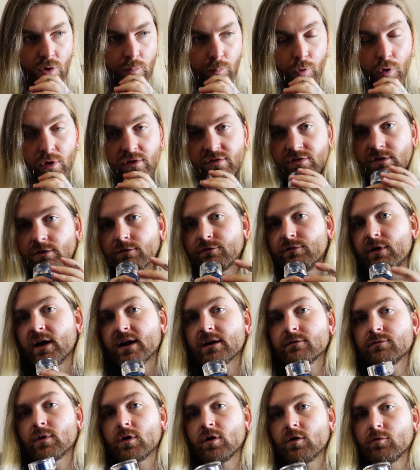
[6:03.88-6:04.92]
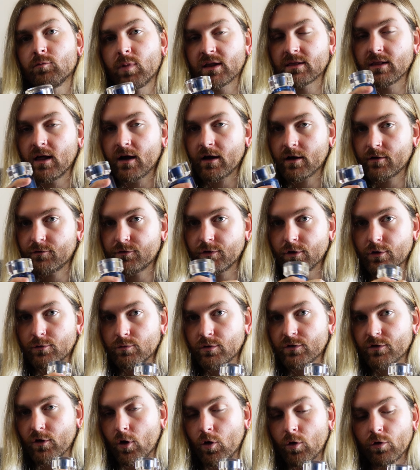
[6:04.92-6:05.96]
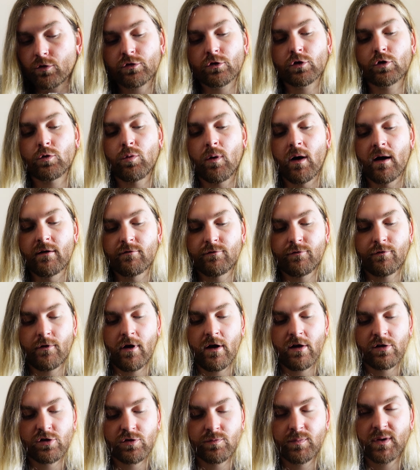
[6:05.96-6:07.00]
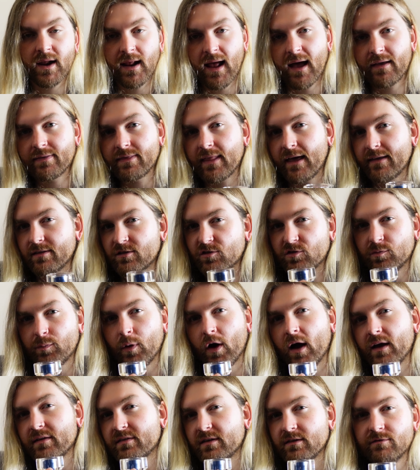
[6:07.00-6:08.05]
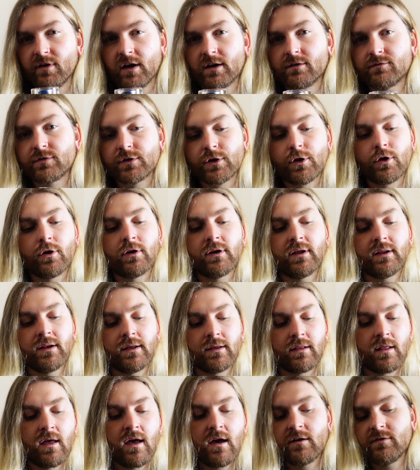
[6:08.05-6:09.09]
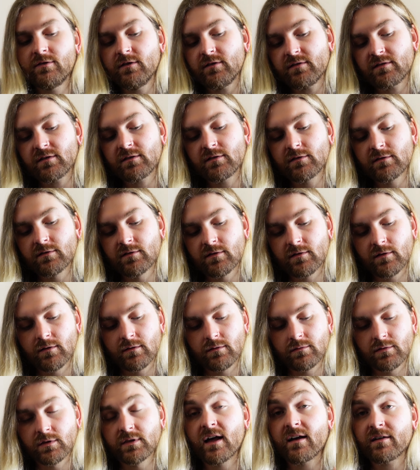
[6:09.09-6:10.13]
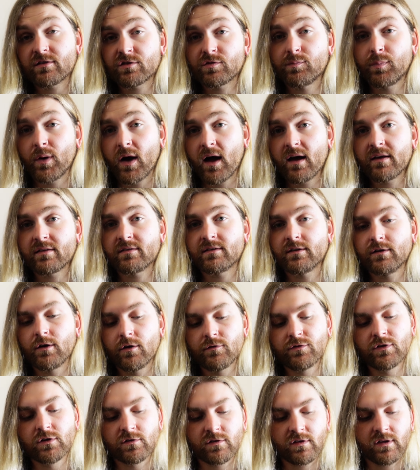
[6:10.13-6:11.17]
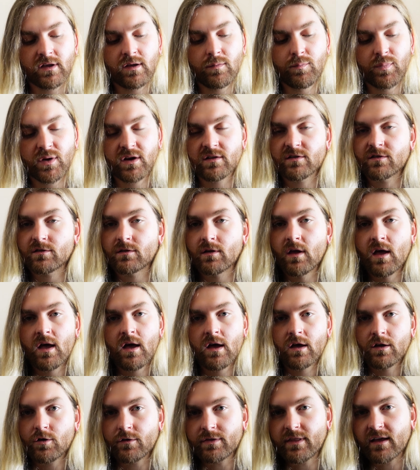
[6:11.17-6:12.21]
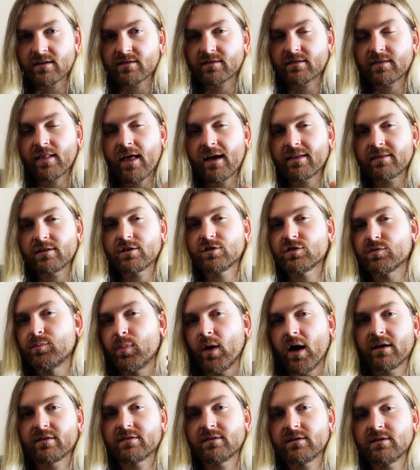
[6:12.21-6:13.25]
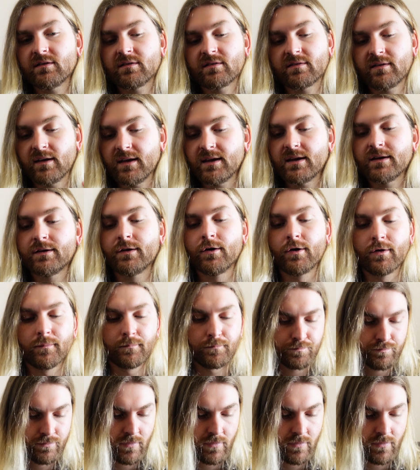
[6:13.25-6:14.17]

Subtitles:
Bois De Cedre by Lagerfeld was also quite fresh, but it had that spicy vetiver note in it. This is less spicy, obviously, but it's got that slightly spicy cedar note.